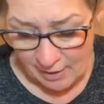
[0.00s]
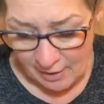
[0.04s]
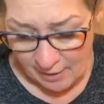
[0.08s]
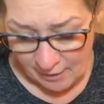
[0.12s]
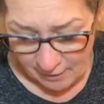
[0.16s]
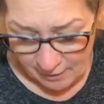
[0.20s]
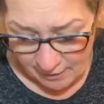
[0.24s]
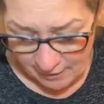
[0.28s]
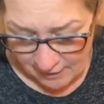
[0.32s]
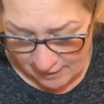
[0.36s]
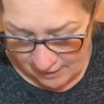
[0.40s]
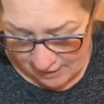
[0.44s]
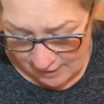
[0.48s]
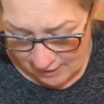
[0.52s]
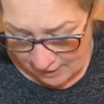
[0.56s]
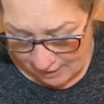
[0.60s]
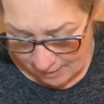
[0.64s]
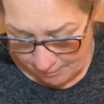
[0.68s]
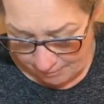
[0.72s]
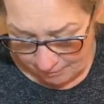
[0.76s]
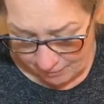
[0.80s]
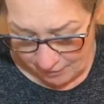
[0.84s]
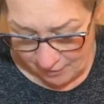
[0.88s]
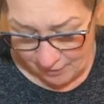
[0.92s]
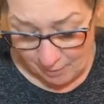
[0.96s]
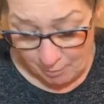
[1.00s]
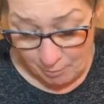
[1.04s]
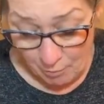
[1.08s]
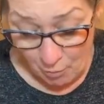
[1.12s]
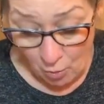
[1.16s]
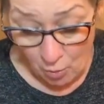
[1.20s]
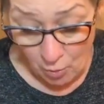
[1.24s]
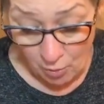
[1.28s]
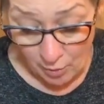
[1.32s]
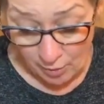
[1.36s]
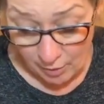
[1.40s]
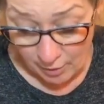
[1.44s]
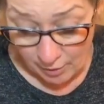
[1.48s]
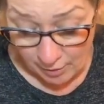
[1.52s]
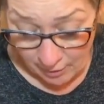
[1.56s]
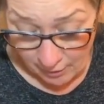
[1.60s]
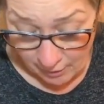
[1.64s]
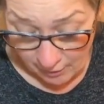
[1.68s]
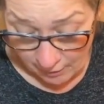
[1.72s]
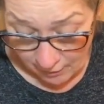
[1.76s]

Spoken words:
the more